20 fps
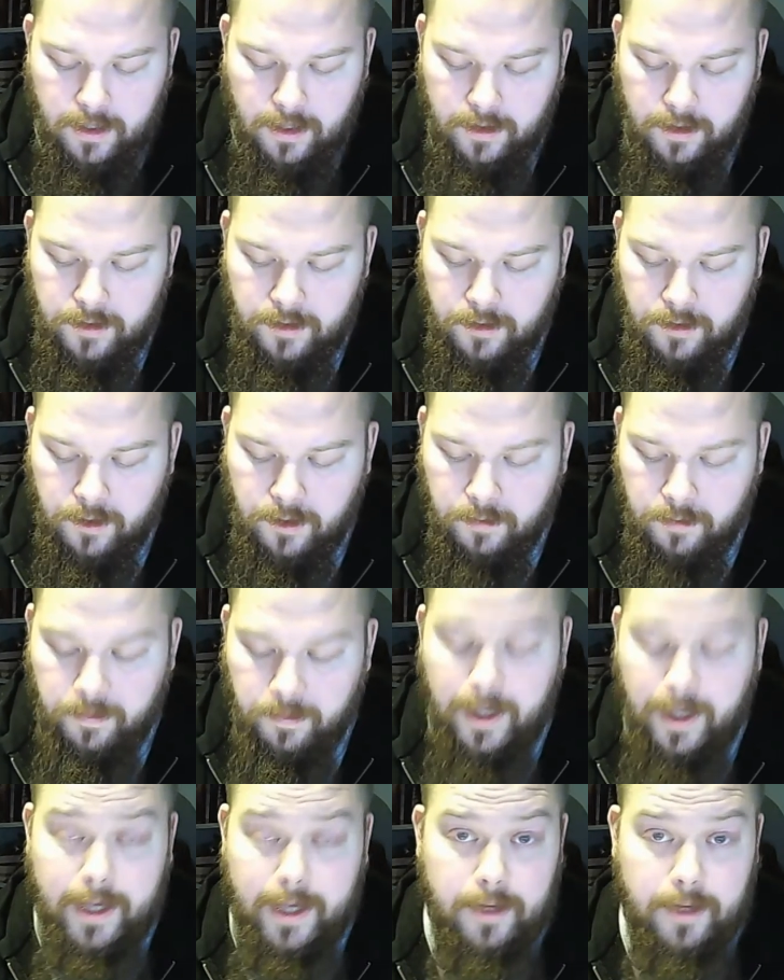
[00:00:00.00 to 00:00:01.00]
you could
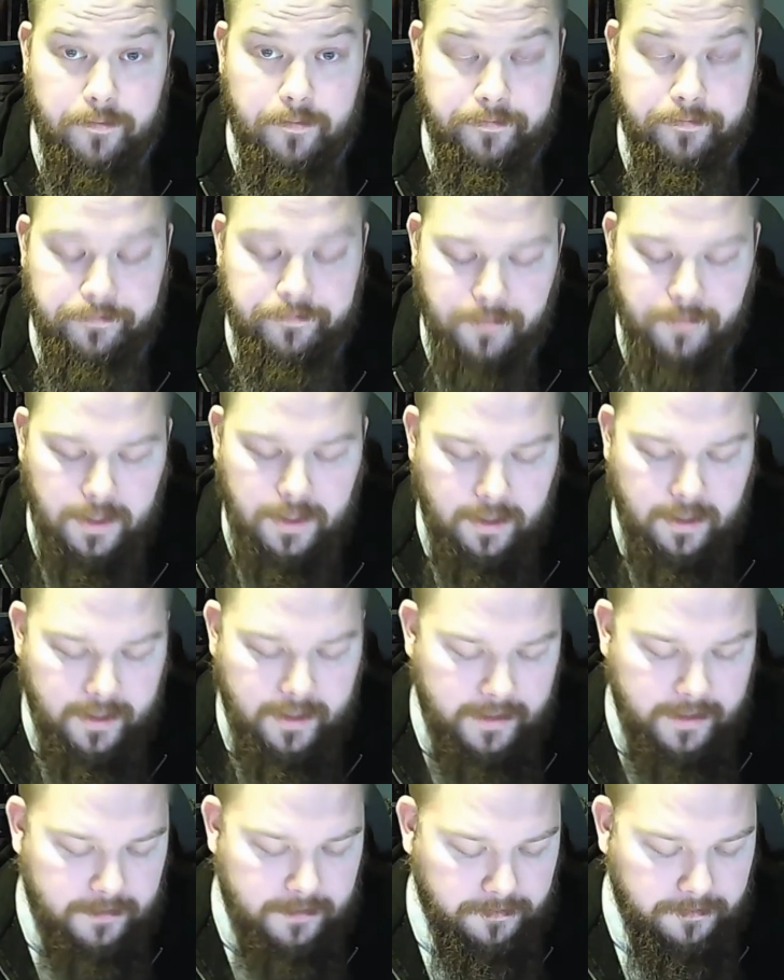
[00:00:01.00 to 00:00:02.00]
play.
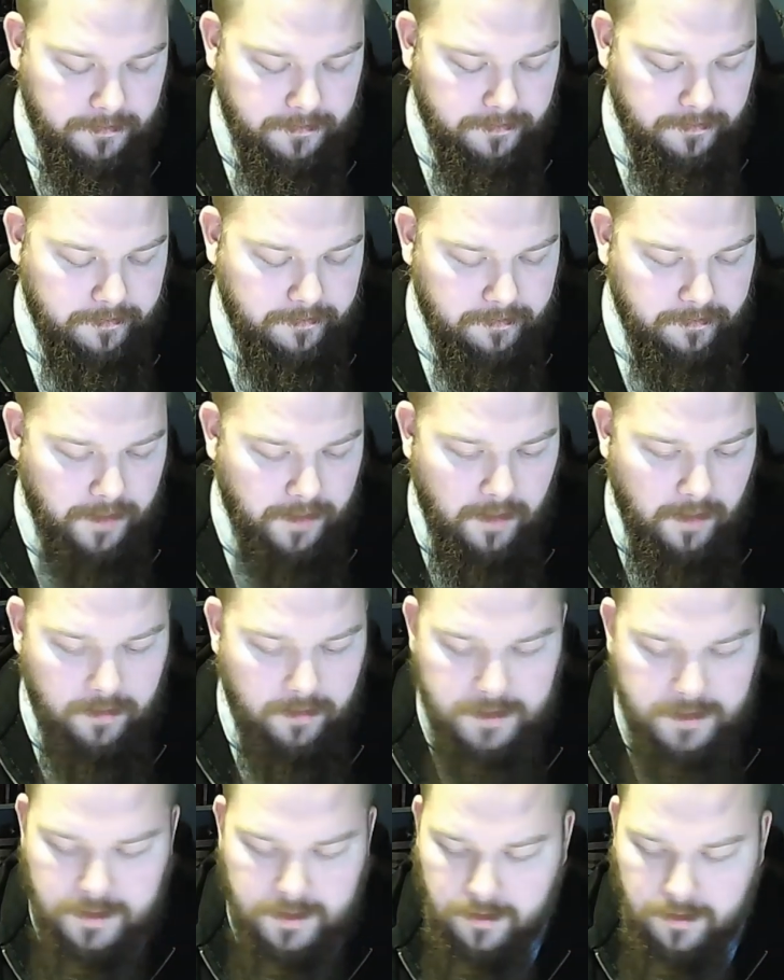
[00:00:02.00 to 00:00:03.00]
But I
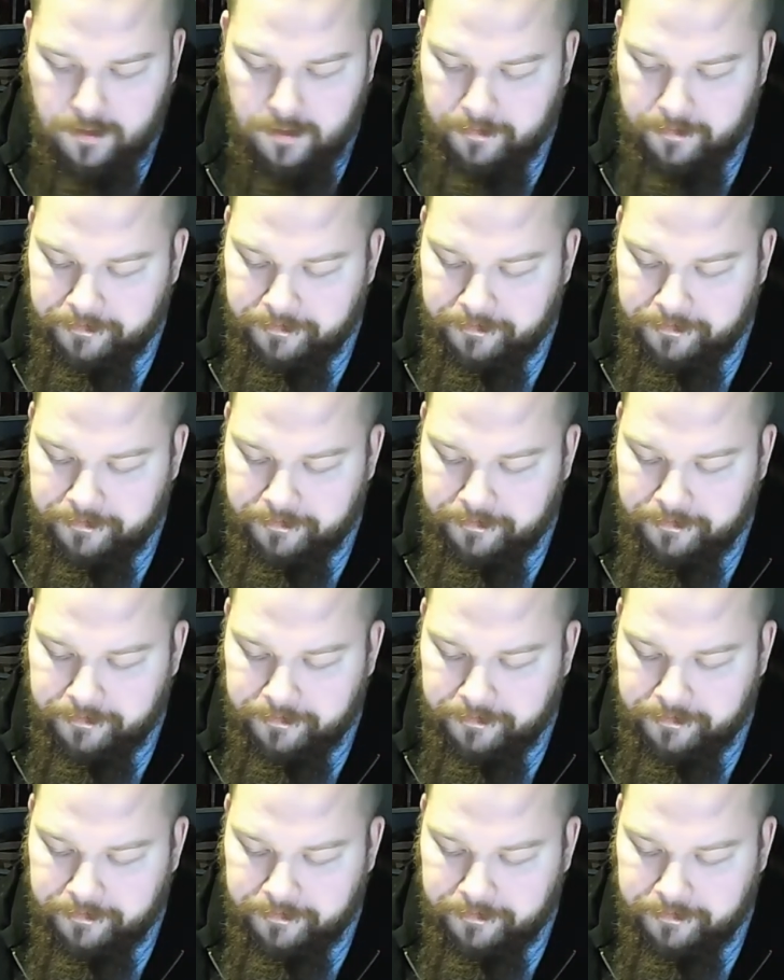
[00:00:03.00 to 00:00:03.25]
want to